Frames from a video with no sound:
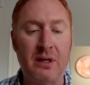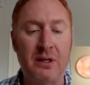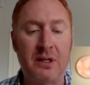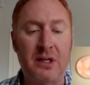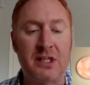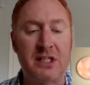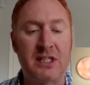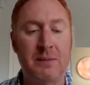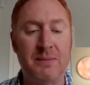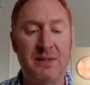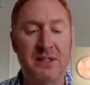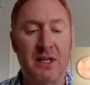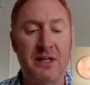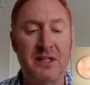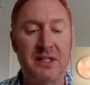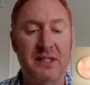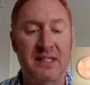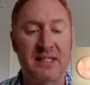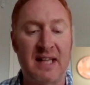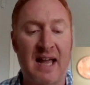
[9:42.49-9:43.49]
customers
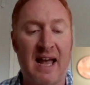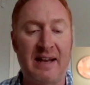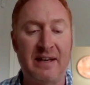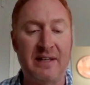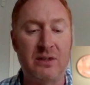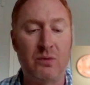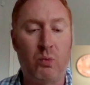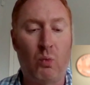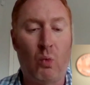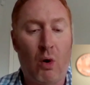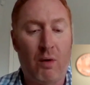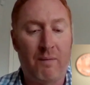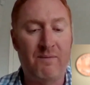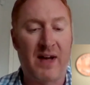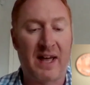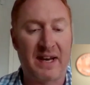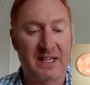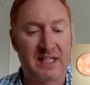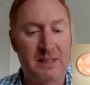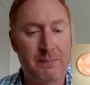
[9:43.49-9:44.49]
understand what
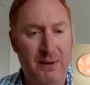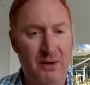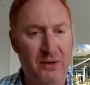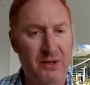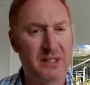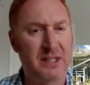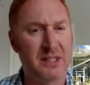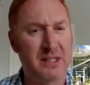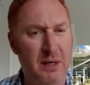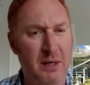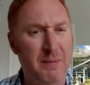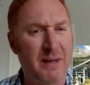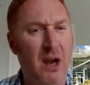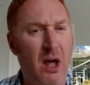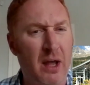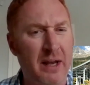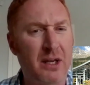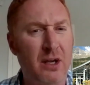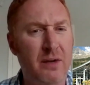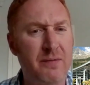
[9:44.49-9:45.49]
that experience is going to be
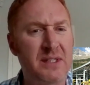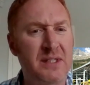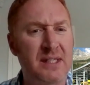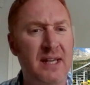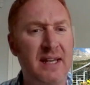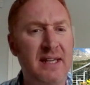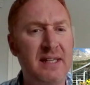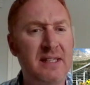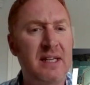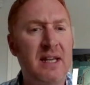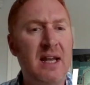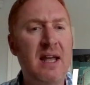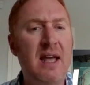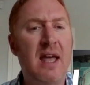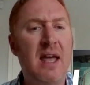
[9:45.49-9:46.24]
like overseas,